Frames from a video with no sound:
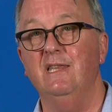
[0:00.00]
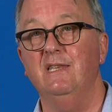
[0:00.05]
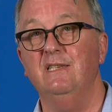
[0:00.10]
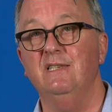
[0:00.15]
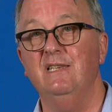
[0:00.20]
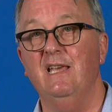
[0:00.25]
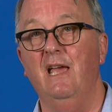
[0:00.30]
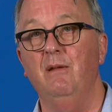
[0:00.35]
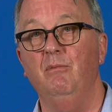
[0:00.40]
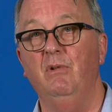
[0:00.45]
the
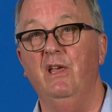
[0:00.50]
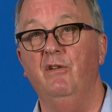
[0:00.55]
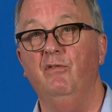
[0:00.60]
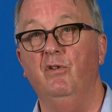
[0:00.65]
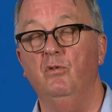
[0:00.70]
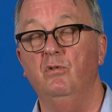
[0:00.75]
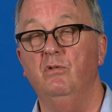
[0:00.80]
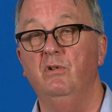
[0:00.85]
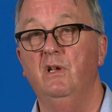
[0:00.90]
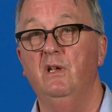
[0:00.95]
same
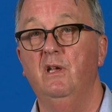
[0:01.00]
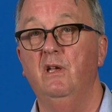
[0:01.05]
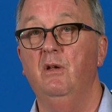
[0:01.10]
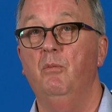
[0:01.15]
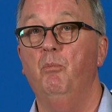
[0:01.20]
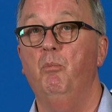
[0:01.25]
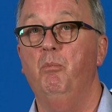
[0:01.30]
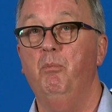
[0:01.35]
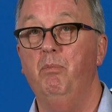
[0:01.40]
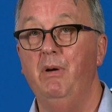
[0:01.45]
level,
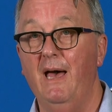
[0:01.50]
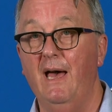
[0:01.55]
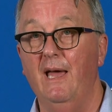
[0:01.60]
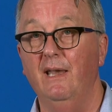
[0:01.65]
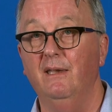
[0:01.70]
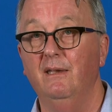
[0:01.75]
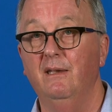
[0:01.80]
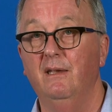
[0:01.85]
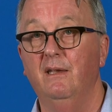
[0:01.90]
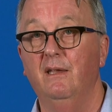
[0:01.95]
but
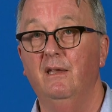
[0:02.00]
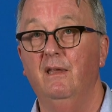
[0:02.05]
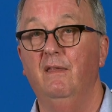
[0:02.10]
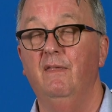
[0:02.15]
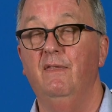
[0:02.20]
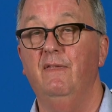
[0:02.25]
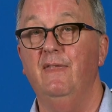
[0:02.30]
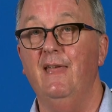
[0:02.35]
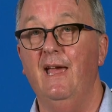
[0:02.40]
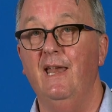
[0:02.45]

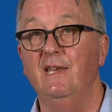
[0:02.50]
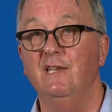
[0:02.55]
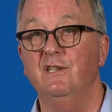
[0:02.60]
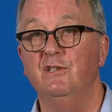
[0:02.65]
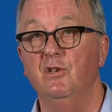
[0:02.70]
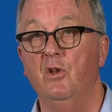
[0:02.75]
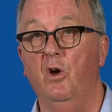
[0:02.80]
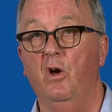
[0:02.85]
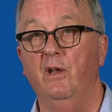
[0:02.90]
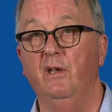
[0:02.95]
that is
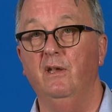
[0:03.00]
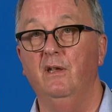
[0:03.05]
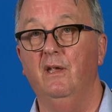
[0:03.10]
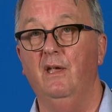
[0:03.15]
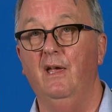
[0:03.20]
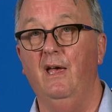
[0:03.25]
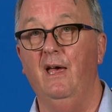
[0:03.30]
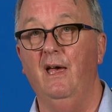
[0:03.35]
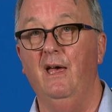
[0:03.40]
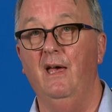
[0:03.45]
not
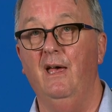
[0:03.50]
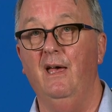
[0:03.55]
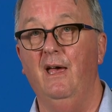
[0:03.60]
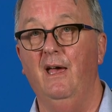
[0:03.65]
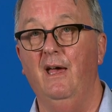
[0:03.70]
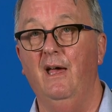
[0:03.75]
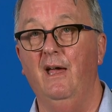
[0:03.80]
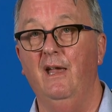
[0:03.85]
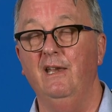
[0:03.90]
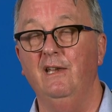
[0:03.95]

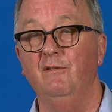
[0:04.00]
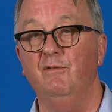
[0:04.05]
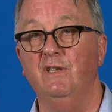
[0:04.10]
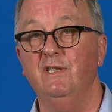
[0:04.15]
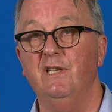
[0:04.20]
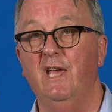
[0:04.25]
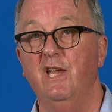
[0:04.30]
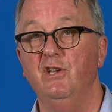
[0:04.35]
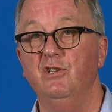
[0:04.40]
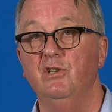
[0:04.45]
an
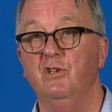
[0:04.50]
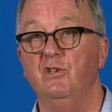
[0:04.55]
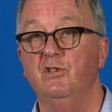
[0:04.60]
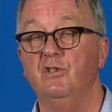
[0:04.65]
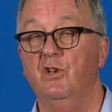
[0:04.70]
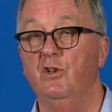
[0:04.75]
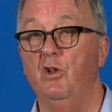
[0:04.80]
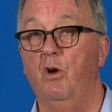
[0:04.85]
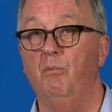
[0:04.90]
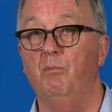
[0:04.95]
invitation
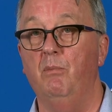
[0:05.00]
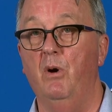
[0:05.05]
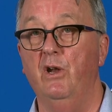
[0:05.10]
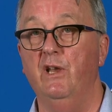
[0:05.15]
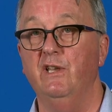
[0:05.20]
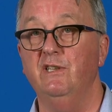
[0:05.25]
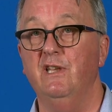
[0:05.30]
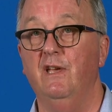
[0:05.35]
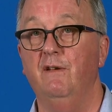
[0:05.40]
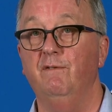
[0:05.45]
to not
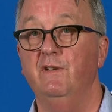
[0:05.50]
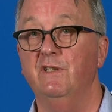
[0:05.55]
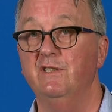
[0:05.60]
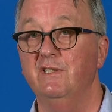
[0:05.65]
monitor for